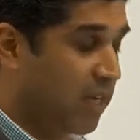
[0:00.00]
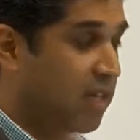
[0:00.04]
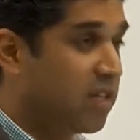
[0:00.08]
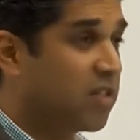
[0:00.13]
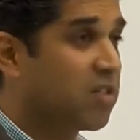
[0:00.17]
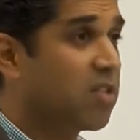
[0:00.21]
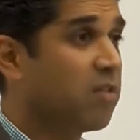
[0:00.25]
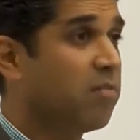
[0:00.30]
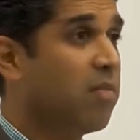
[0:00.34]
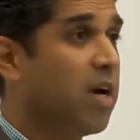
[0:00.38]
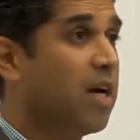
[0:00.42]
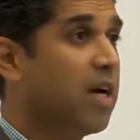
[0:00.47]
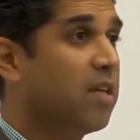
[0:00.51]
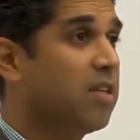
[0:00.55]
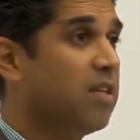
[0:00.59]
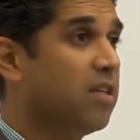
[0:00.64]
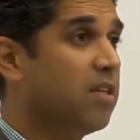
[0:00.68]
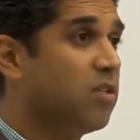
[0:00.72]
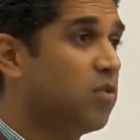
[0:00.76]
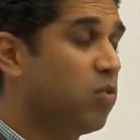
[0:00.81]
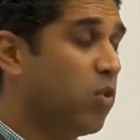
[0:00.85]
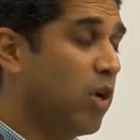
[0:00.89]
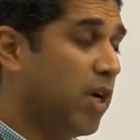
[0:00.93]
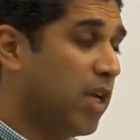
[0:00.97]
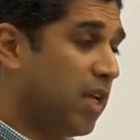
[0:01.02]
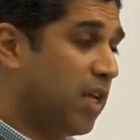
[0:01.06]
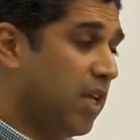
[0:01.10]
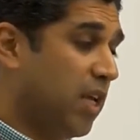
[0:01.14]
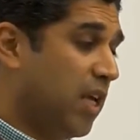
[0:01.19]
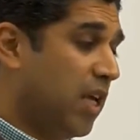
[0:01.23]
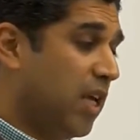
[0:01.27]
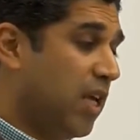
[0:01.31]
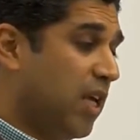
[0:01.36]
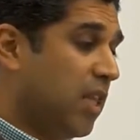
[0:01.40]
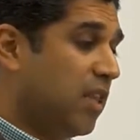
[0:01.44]
Samadhi is when
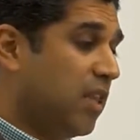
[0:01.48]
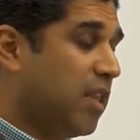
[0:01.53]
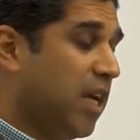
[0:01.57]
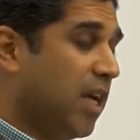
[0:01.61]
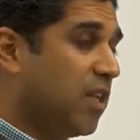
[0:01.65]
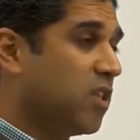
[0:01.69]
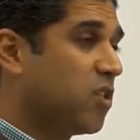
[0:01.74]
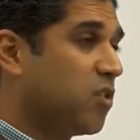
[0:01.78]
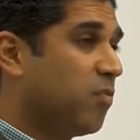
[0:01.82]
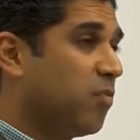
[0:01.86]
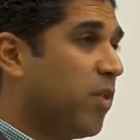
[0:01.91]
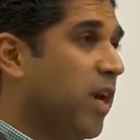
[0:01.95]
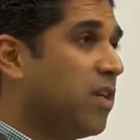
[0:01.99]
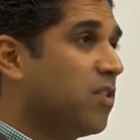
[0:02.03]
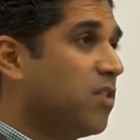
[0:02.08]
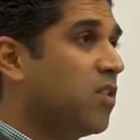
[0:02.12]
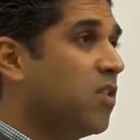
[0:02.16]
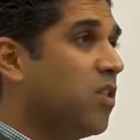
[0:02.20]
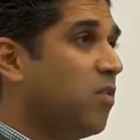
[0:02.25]
that space